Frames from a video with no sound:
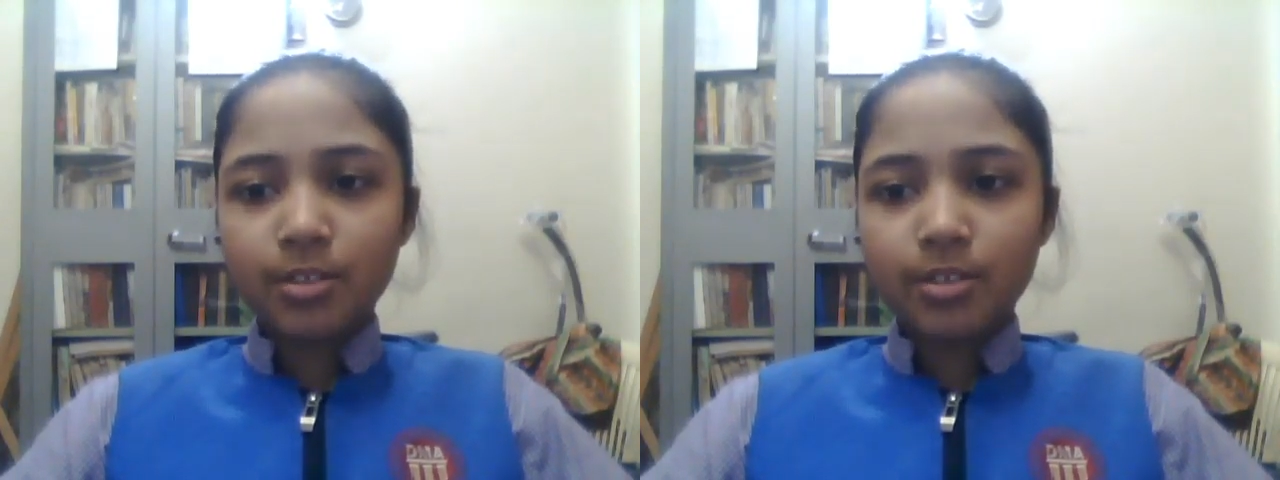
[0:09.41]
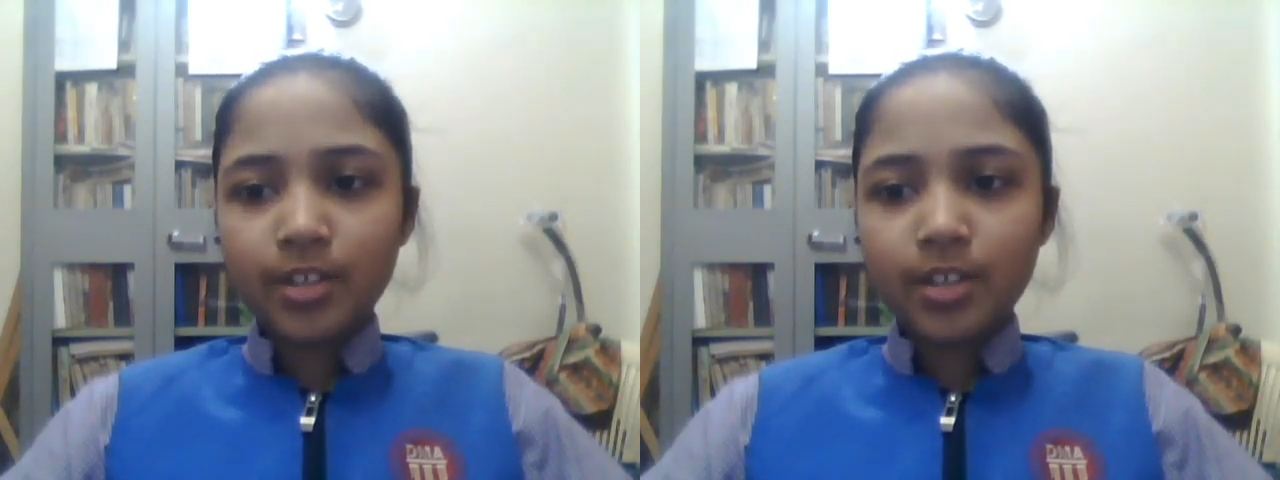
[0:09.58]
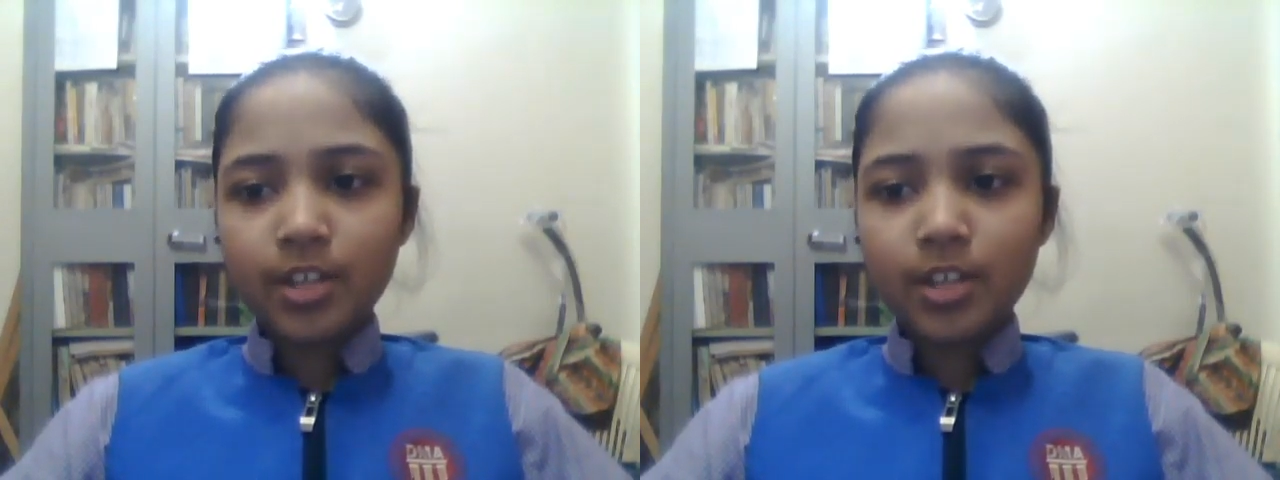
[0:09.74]

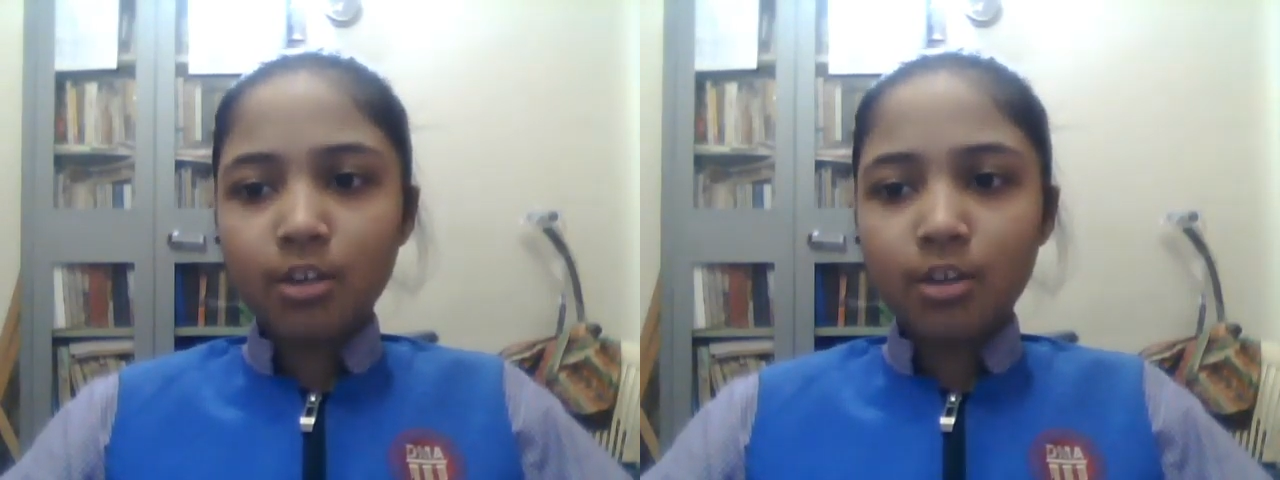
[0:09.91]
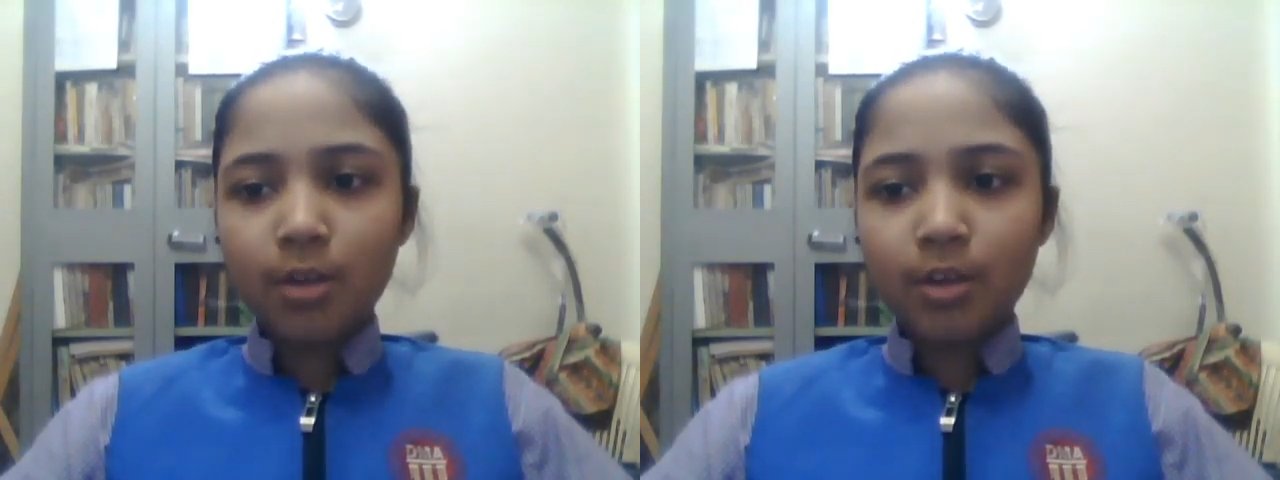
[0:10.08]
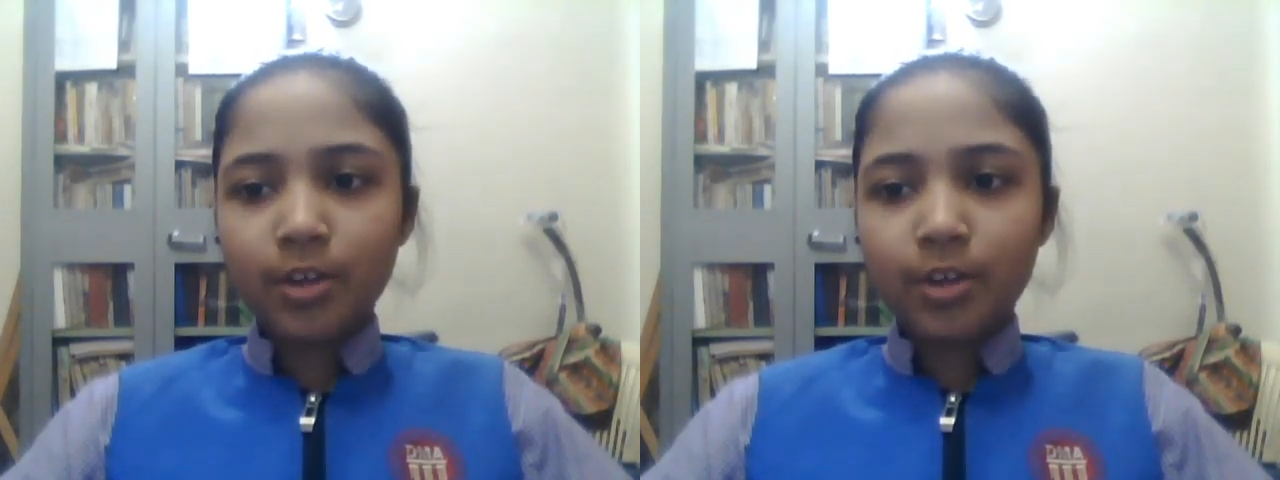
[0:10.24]
tell you
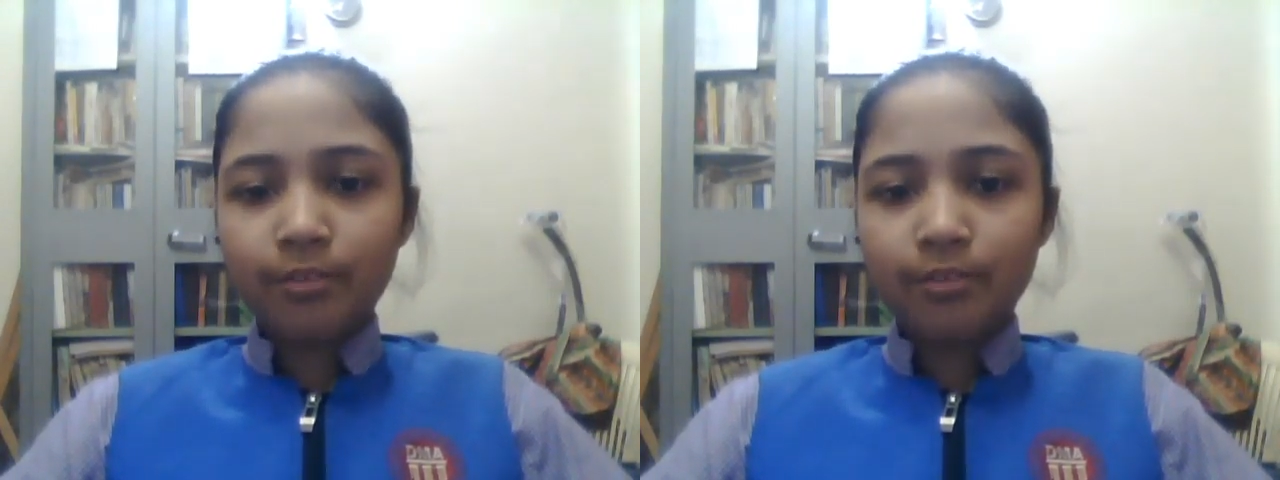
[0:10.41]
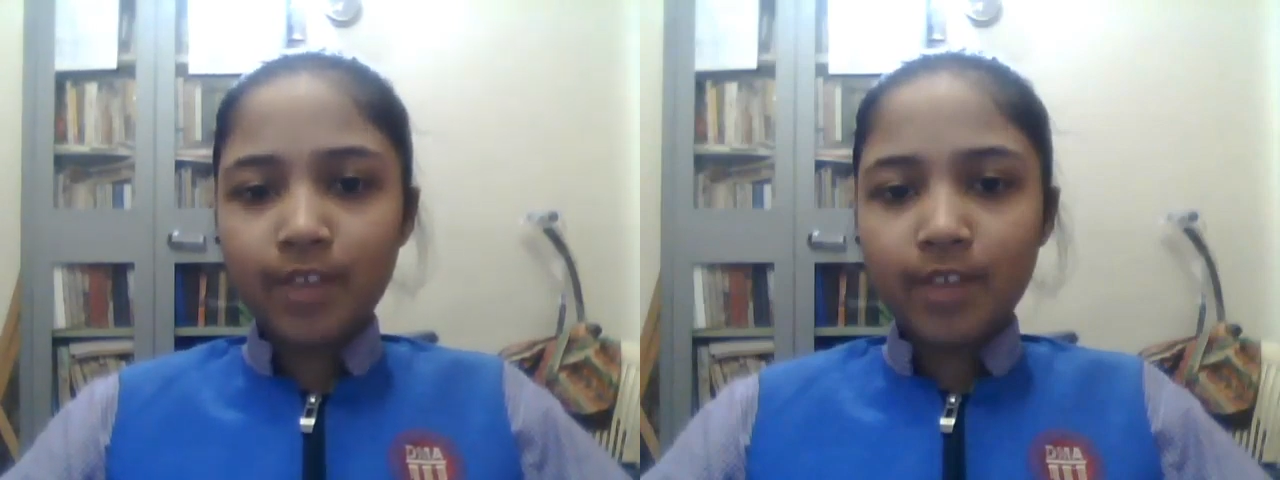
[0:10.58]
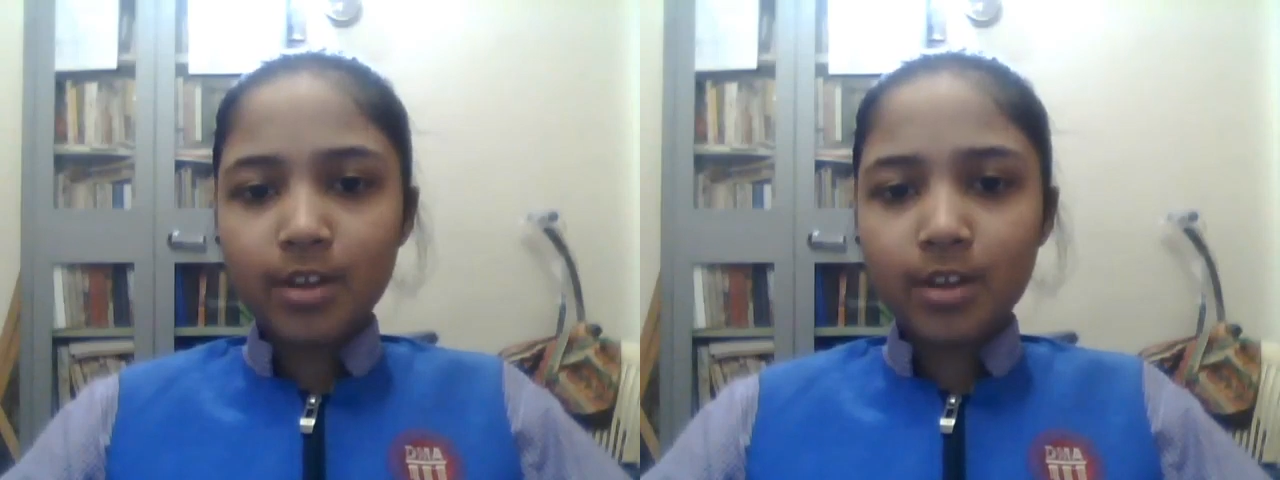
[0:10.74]
about a
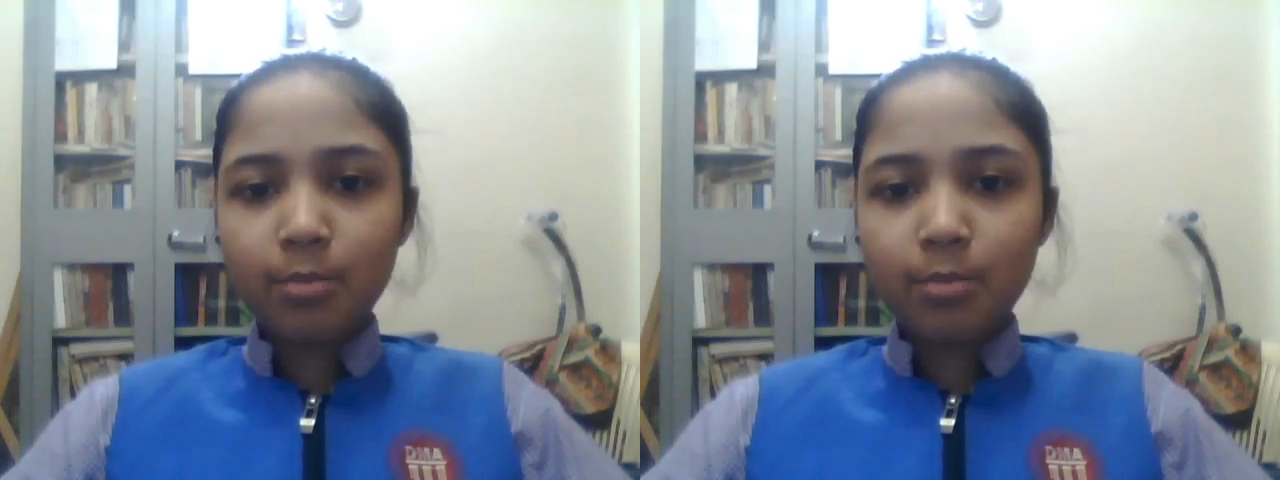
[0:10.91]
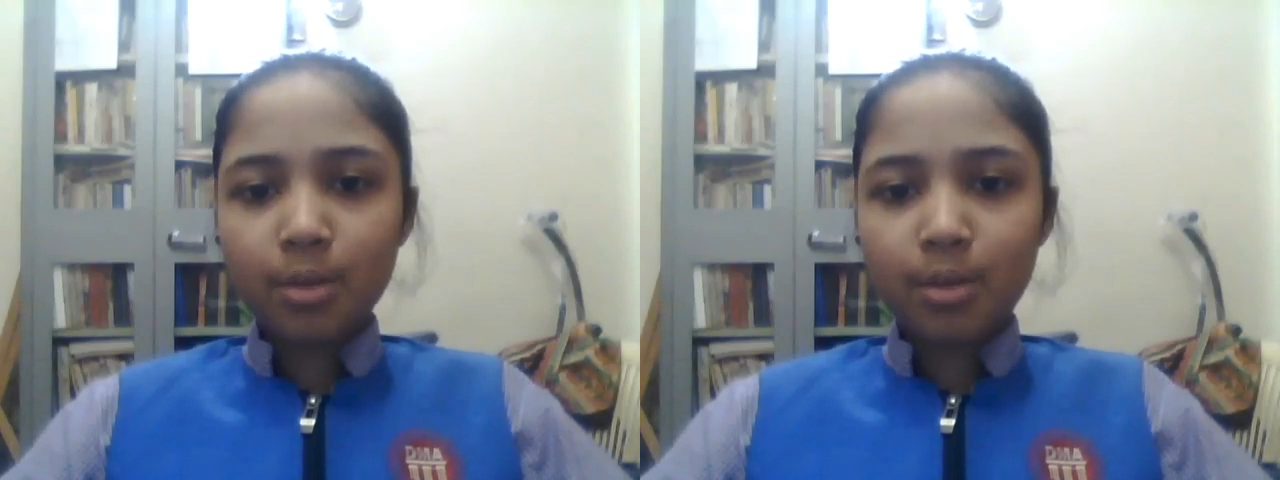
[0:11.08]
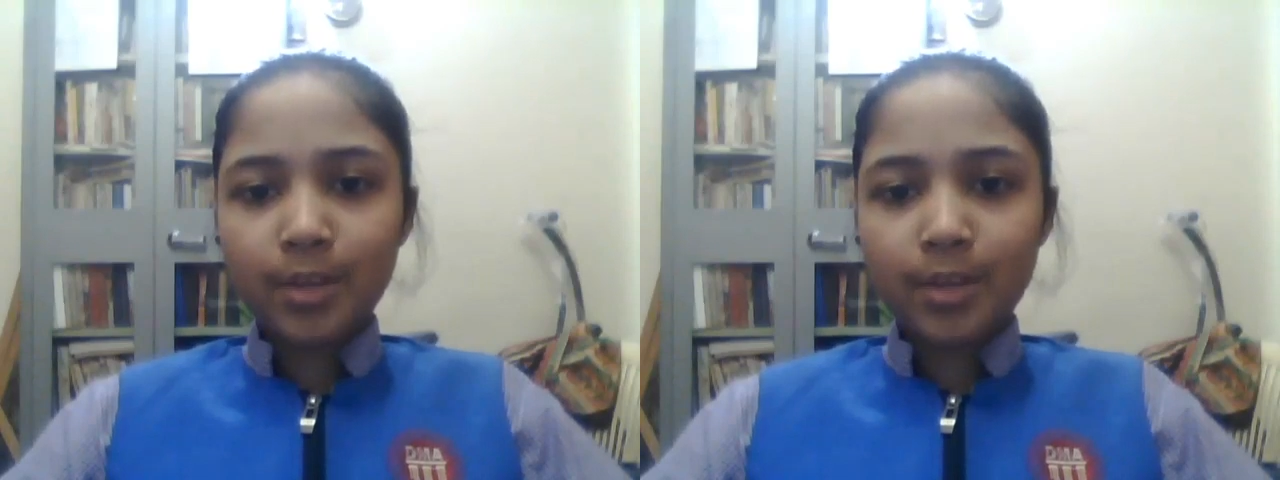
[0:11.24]
very
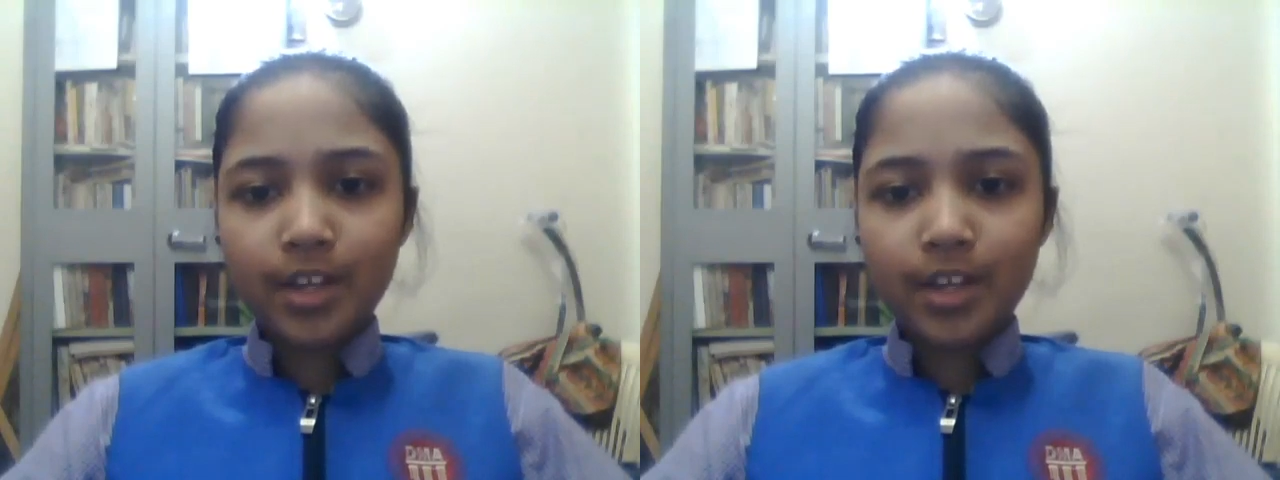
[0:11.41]
prominent